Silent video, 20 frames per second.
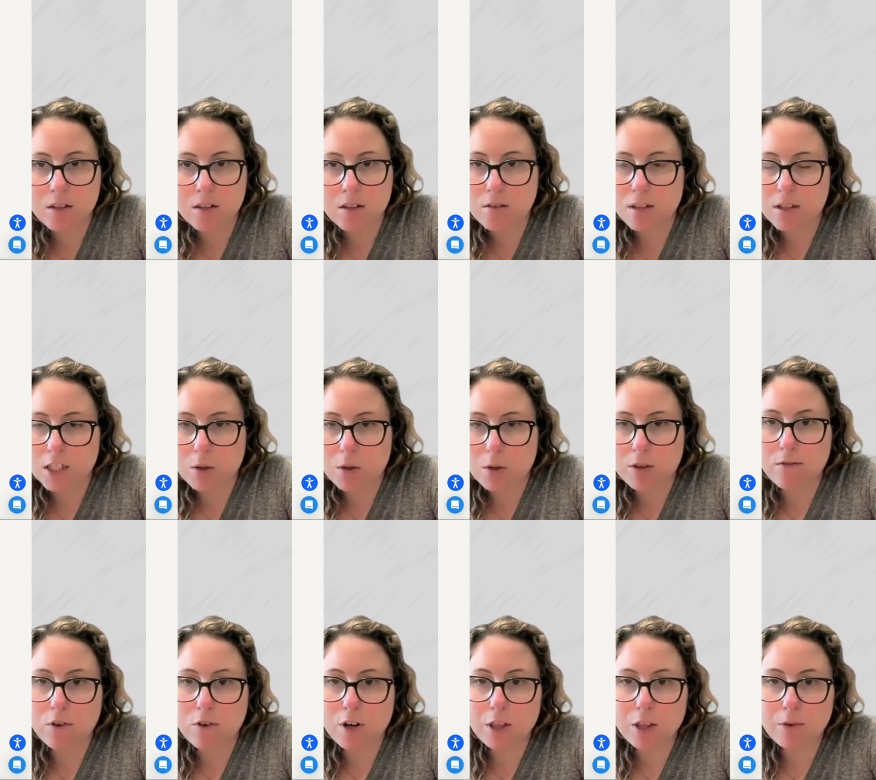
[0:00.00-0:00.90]
go with a
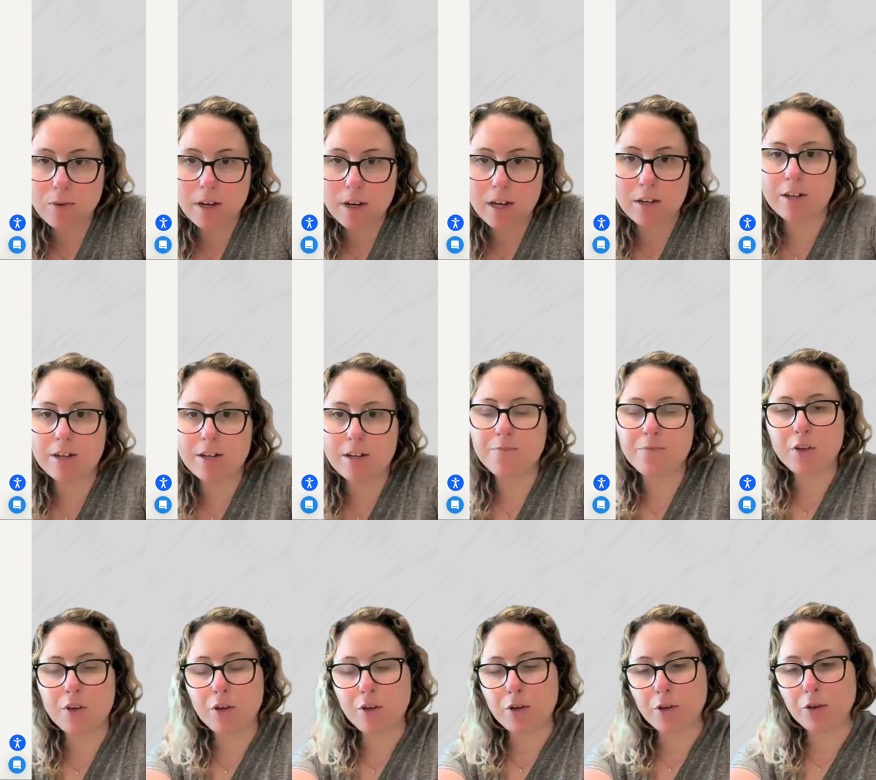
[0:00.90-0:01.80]
fourth grader
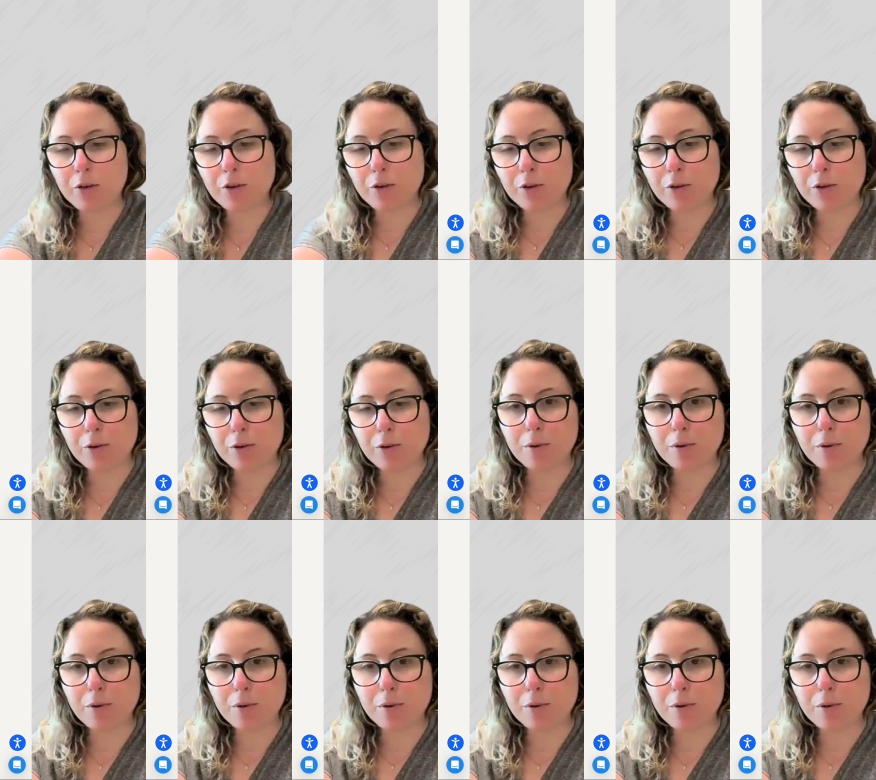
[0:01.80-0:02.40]
who